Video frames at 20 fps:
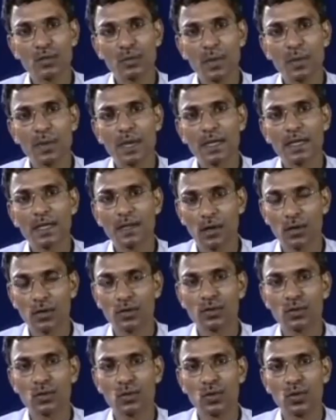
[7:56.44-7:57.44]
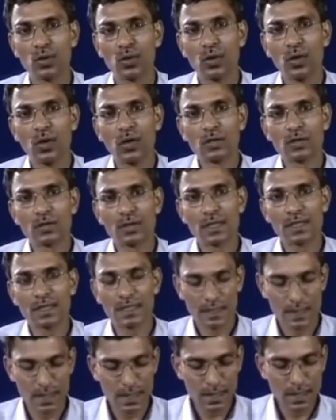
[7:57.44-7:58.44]
supermarket also. So this
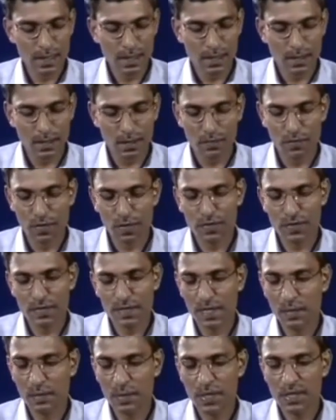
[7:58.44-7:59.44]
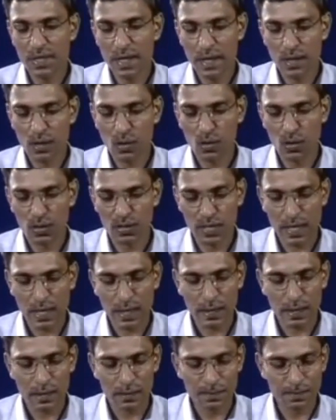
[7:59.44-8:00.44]
is the fifth step in a cold
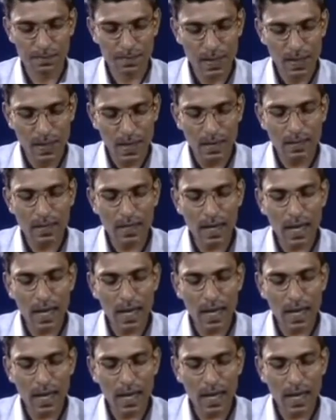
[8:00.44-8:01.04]
chain. And the